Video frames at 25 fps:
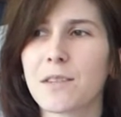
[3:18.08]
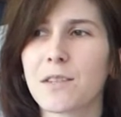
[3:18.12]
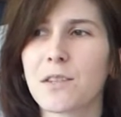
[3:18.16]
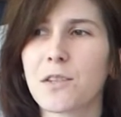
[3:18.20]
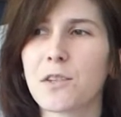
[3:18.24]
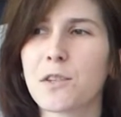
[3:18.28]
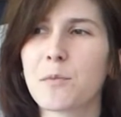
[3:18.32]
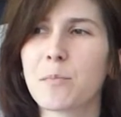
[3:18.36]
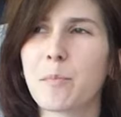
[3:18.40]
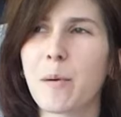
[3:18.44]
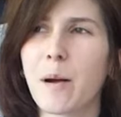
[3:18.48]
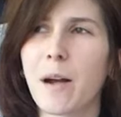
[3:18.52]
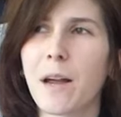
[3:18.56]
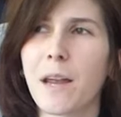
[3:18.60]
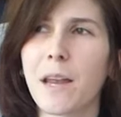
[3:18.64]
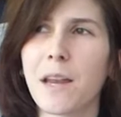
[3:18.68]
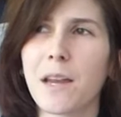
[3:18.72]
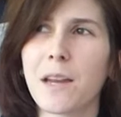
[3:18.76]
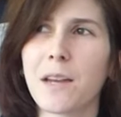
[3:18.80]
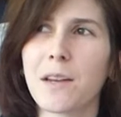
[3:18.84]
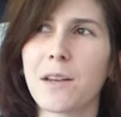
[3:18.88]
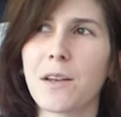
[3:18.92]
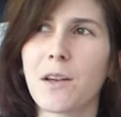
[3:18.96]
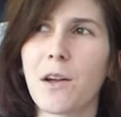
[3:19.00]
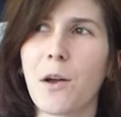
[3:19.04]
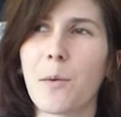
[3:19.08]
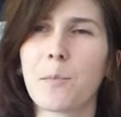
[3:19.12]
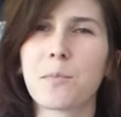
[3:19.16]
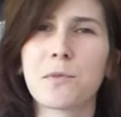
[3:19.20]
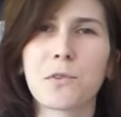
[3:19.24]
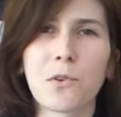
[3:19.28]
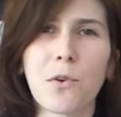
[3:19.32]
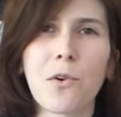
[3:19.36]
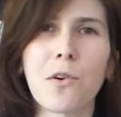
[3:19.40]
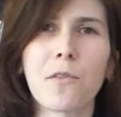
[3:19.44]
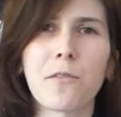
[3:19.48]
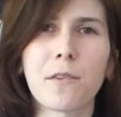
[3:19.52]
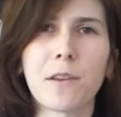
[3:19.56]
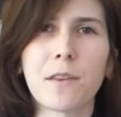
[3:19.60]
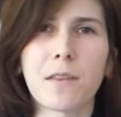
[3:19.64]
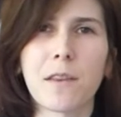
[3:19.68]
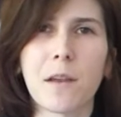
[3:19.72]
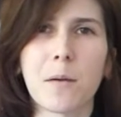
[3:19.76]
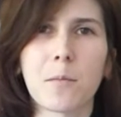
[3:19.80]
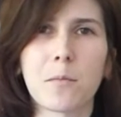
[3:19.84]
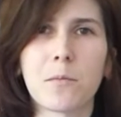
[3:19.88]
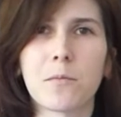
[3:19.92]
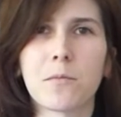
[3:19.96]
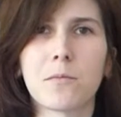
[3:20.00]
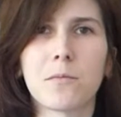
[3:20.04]
just by absorbing
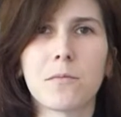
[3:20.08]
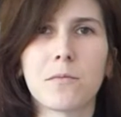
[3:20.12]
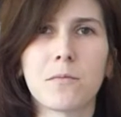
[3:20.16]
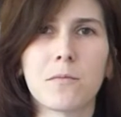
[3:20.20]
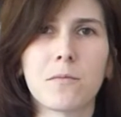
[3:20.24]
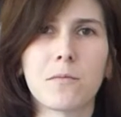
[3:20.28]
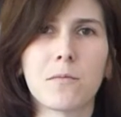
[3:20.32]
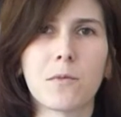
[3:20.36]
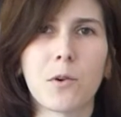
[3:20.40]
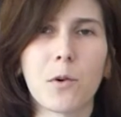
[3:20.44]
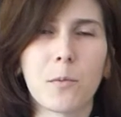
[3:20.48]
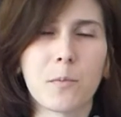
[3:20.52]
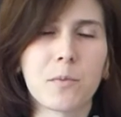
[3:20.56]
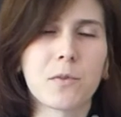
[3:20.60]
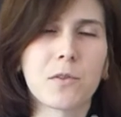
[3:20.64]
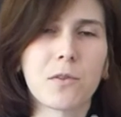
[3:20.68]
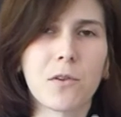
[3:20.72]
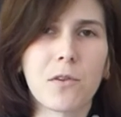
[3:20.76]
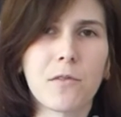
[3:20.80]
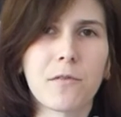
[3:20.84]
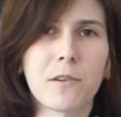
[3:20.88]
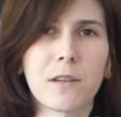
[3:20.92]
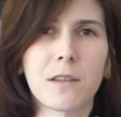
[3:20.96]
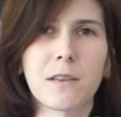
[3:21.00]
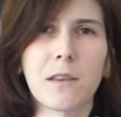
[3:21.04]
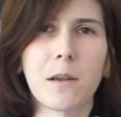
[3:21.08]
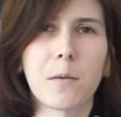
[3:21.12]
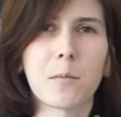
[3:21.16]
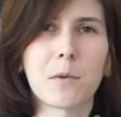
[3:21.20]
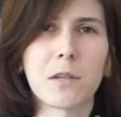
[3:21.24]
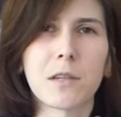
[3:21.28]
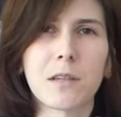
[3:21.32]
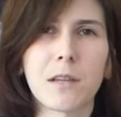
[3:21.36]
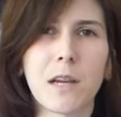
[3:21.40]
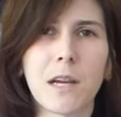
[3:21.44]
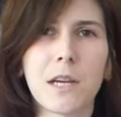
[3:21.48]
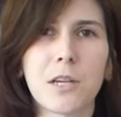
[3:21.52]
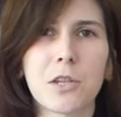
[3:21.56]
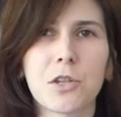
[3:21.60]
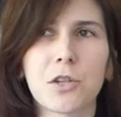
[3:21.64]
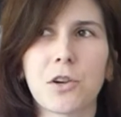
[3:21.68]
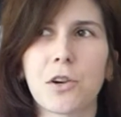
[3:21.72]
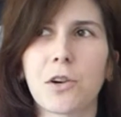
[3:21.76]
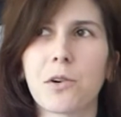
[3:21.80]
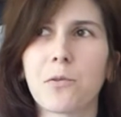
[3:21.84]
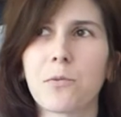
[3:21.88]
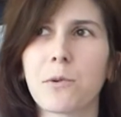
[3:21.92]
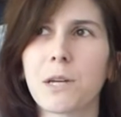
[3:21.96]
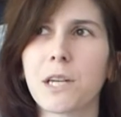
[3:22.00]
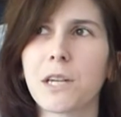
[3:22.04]
them in
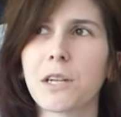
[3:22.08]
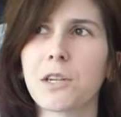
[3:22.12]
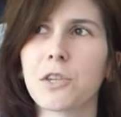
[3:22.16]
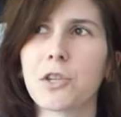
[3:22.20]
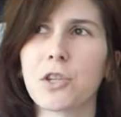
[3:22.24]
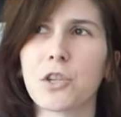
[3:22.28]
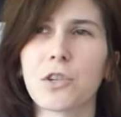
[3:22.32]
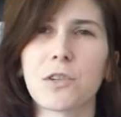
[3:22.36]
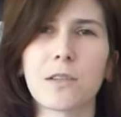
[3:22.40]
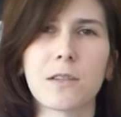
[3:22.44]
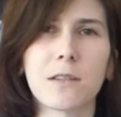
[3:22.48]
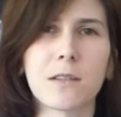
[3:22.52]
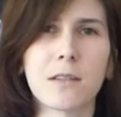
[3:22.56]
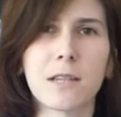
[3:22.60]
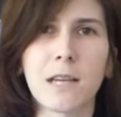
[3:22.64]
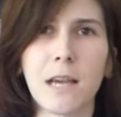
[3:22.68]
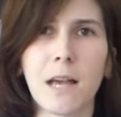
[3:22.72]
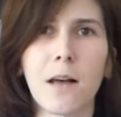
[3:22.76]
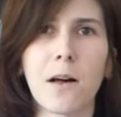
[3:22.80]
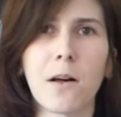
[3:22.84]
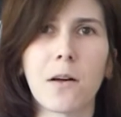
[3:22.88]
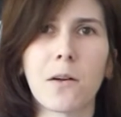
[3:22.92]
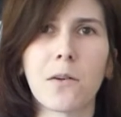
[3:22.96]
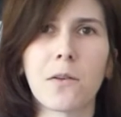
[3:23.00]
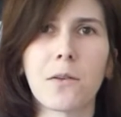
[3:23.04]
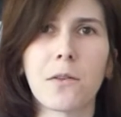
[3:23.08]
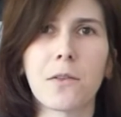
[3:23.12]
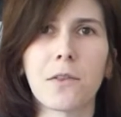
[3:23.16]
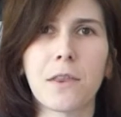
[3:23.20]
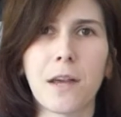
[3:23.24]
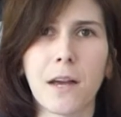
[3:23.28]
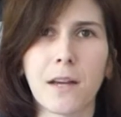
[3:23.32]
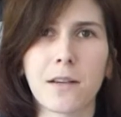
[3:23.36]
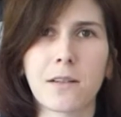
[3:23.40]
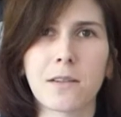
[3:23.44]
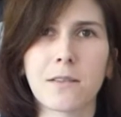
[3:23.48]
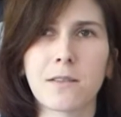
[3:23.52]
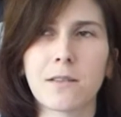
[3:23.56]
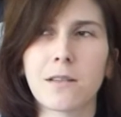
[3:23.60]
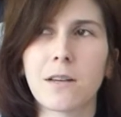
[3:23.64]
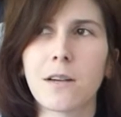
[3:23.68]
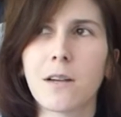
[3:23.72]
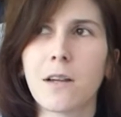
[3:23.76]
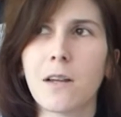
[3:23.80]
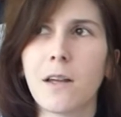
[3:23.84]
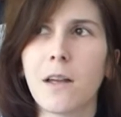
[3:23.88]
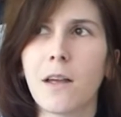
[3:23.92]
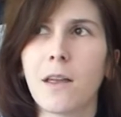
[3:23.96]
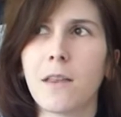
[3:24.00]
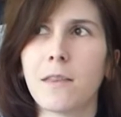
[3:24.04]
nature, we can just tell that
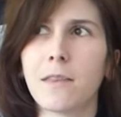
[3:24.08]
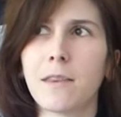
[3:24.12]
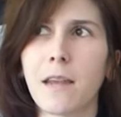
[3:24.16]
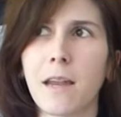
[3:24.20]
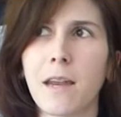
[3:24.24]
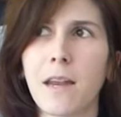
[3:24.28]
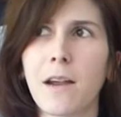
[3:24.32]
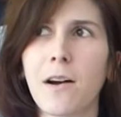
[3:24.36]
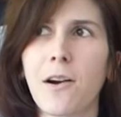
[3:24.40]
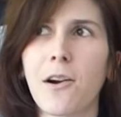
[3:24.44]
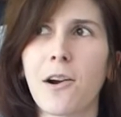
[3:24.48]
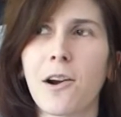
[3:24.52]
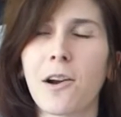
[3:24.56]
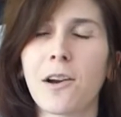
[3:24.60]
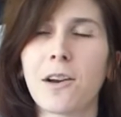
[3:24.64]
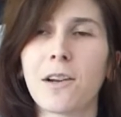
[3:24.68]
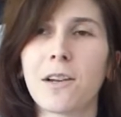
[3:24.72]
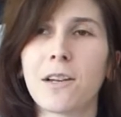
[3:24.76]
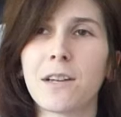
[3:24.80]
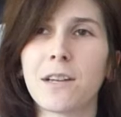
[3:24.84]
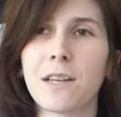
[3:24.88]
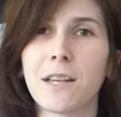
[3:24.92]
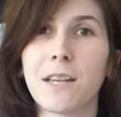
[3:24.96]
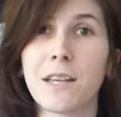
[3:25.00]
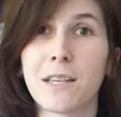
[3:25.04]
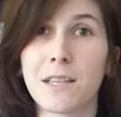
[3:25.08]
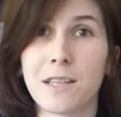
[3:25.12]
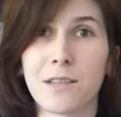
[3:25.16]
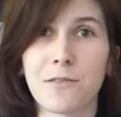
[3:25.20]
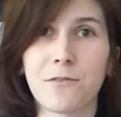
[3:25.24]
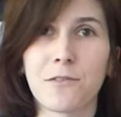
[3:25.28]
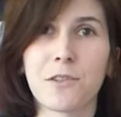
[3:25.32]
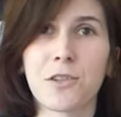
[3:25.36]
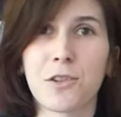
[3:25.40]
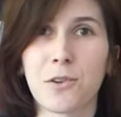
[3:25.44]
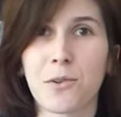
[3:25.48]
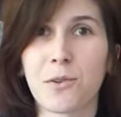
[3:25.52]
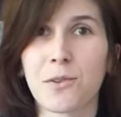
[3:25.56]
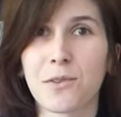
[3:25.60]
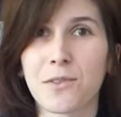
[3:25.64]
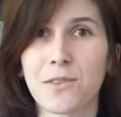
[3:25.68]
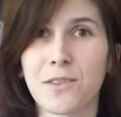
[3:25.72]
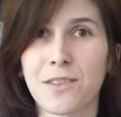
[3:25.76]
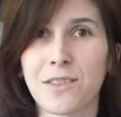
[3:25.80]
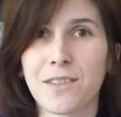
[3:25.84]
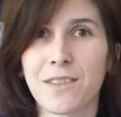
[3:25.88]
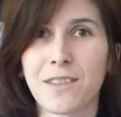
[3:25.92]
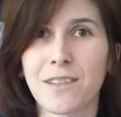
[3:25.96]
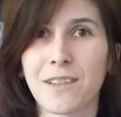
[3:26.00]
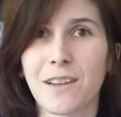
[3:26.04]
they are
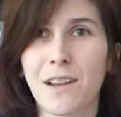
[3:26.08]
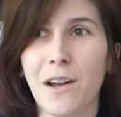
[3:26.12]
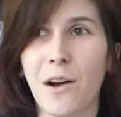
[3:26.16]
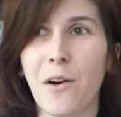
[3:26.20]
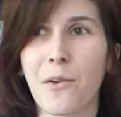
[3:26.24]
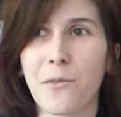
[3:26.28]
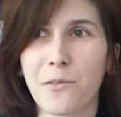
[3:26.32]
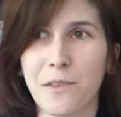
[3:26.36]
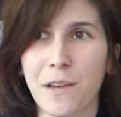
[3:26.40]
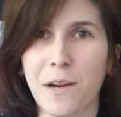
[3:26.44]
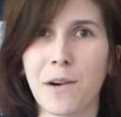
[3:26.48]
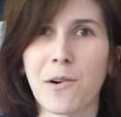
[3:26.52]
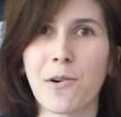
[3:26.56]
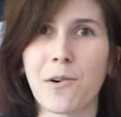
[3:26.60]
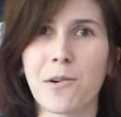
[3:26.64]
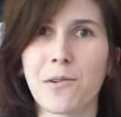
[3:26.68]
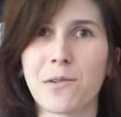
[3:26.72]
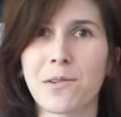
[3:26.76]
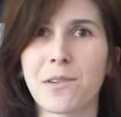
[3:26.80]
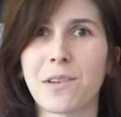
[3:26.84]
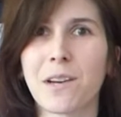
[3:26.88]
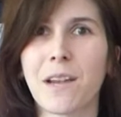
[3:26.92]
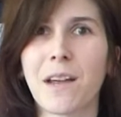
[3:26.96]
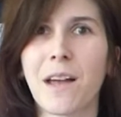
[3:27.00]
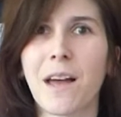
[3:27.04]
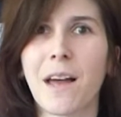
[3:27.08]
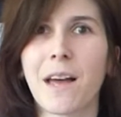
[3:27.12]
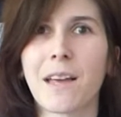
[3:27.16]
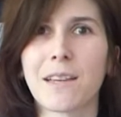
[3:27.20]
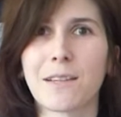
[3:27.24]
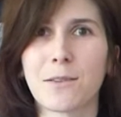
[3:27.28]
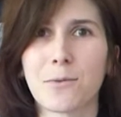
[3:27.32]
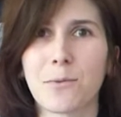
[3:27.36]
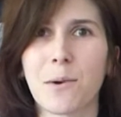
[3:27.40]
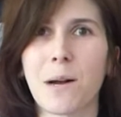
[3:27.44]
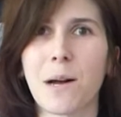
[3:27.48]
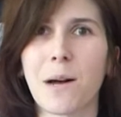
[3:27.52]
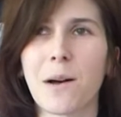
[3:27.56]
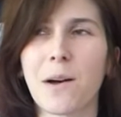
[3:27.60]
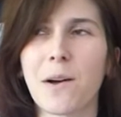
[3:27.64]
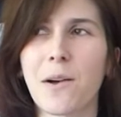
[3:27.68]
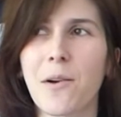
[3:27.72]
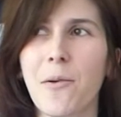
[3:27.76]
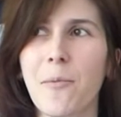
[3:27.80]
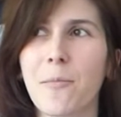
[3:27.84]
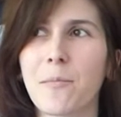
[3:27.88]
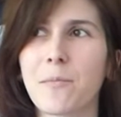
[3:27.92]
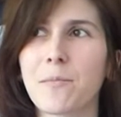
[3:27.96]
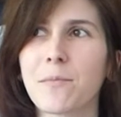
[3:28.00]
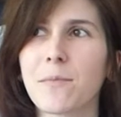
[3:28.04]
individuals of their own as
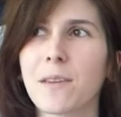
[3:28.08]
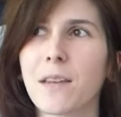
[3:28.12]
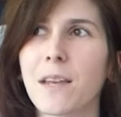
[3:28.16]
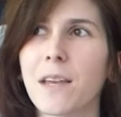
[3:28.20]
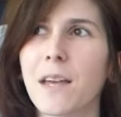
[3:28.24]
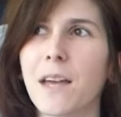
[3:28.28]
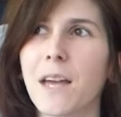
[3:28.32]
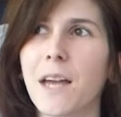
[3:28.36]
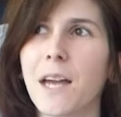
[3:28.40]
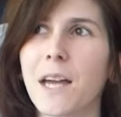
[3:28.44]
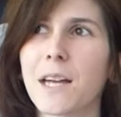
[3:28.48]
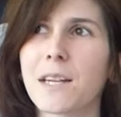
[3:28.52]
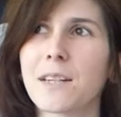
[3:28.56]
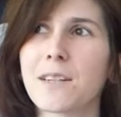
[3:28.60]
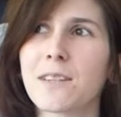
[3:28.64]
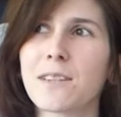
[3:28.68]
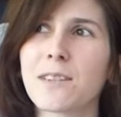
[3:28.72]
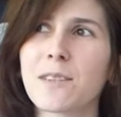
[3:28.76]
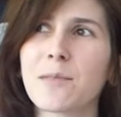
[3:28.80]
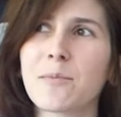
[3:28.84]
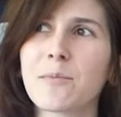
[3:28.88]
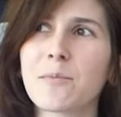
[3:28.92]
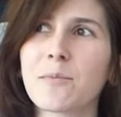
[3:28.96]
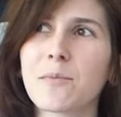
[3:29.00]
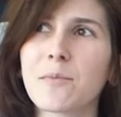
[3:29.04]
well. And